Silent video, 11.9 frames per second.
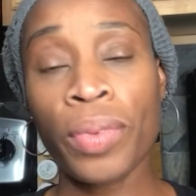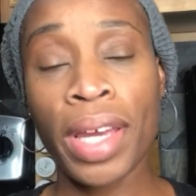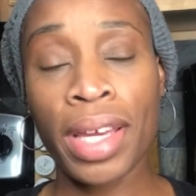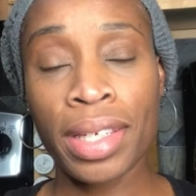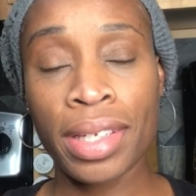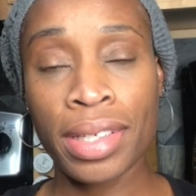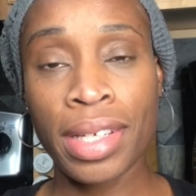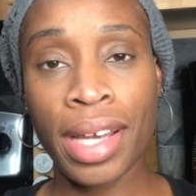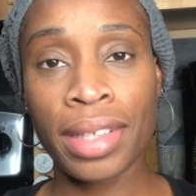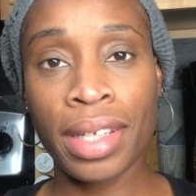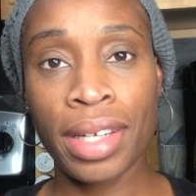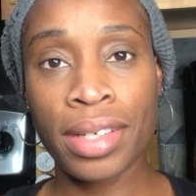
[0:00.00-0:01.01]
way I can
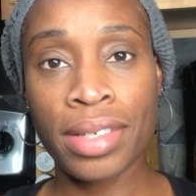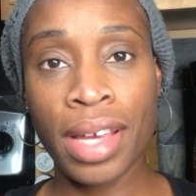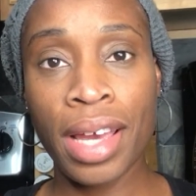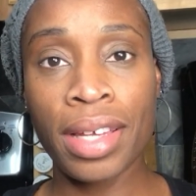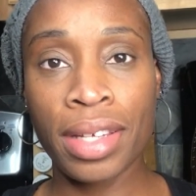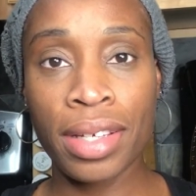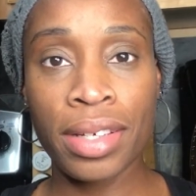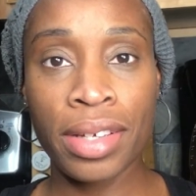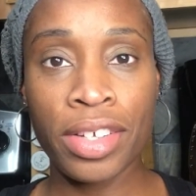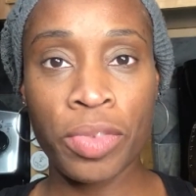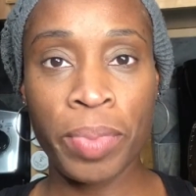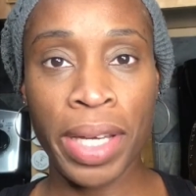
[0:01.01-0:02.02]
attack that anxiety
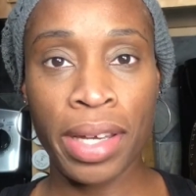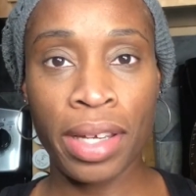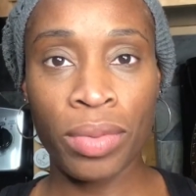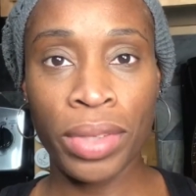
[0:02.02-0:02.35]
is by